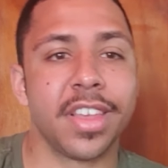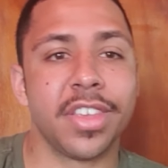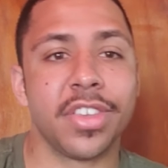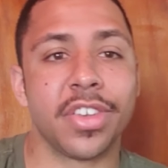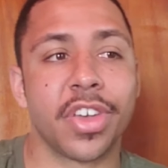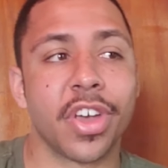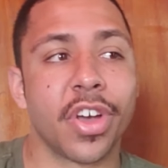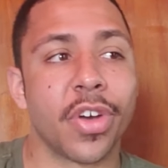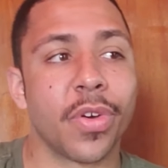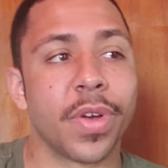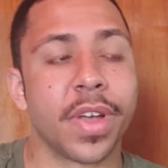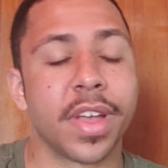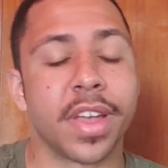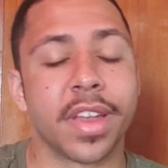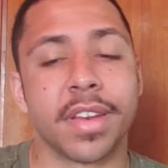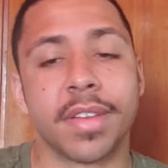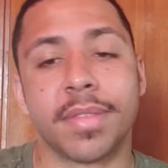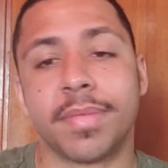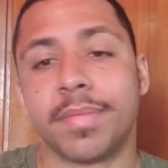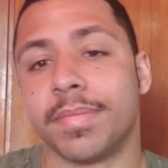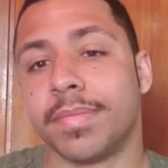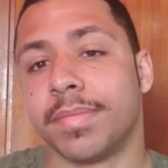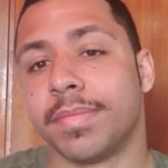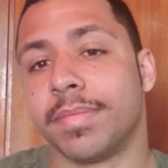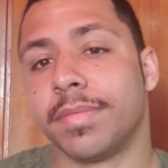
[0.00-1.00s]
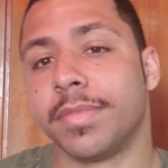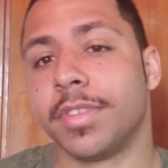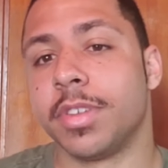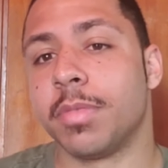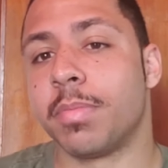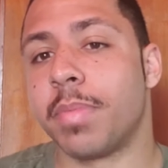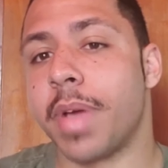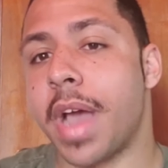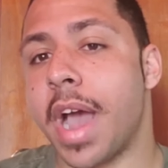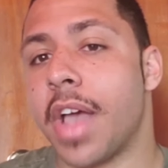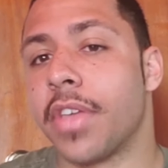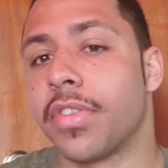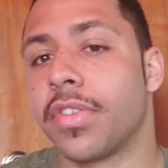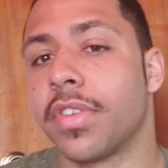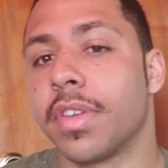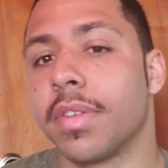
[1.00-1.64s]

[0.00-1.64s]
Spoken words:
You go in, you pass